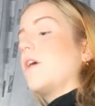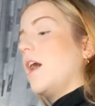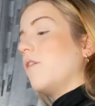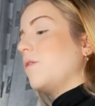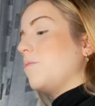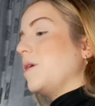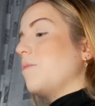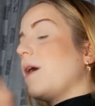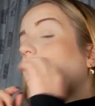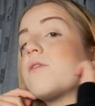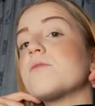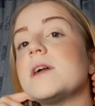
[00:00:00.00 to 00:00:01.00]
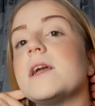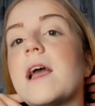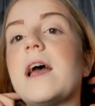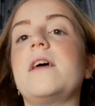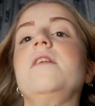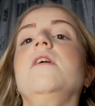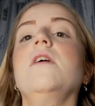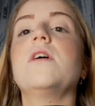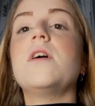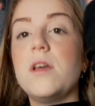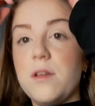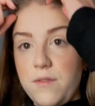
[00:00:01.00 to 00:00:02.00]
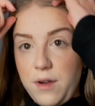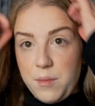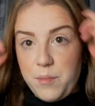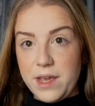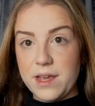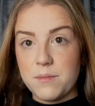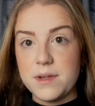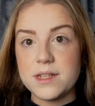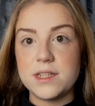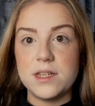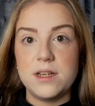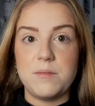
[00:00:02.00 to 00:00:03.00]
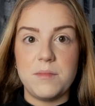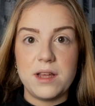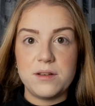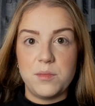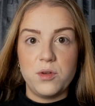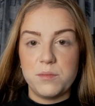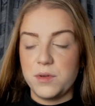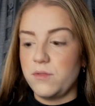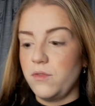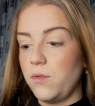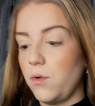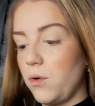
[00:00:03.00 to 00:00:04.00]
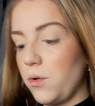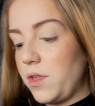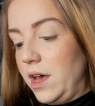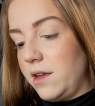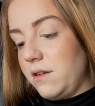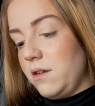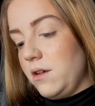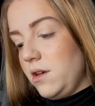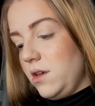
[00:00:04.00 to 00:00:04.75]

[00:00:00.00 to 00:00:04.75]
have it be powdery and very pigmented and blendable and beautiful than